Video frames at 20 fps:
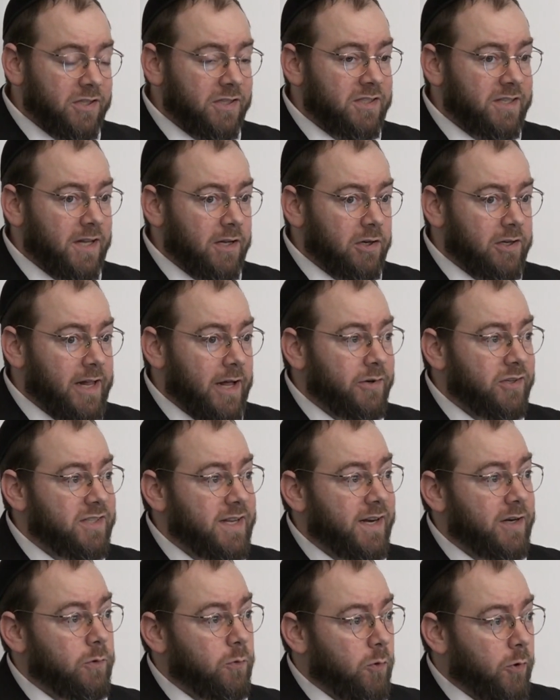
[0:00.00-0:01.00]
in Sellercloud is
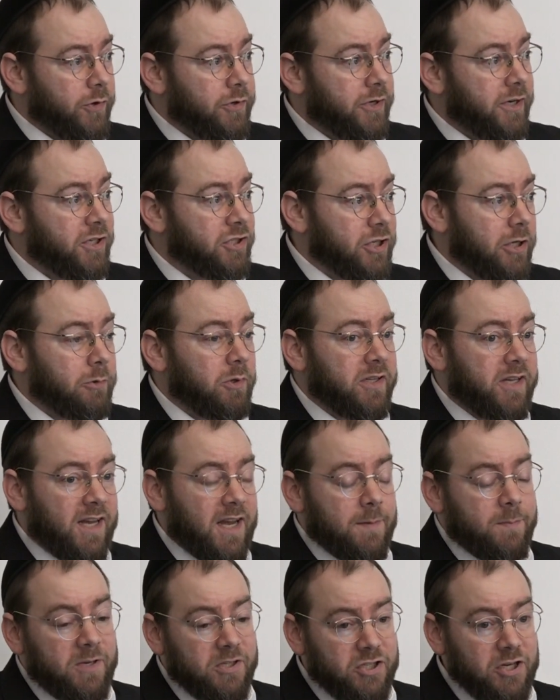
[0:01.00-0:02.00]
that an order in general
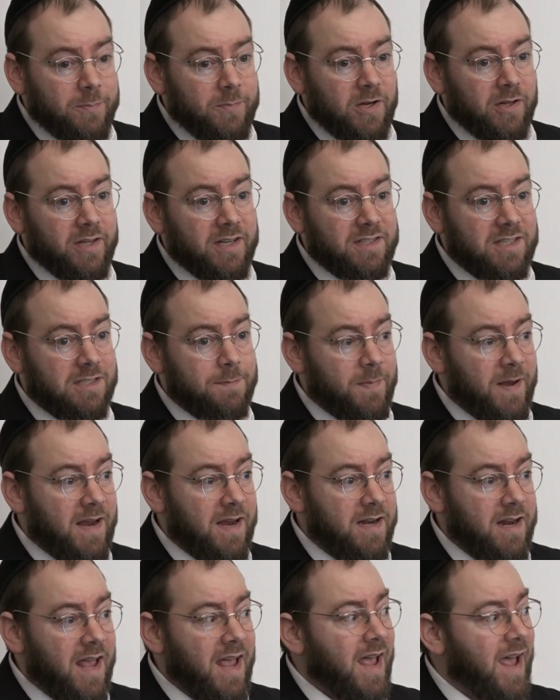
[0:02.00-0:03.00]
can't be shipped unless it's
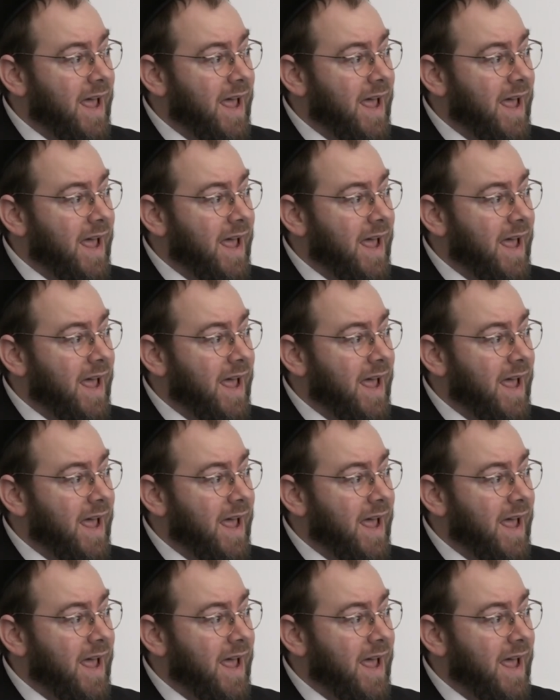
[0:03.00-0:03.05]
paid.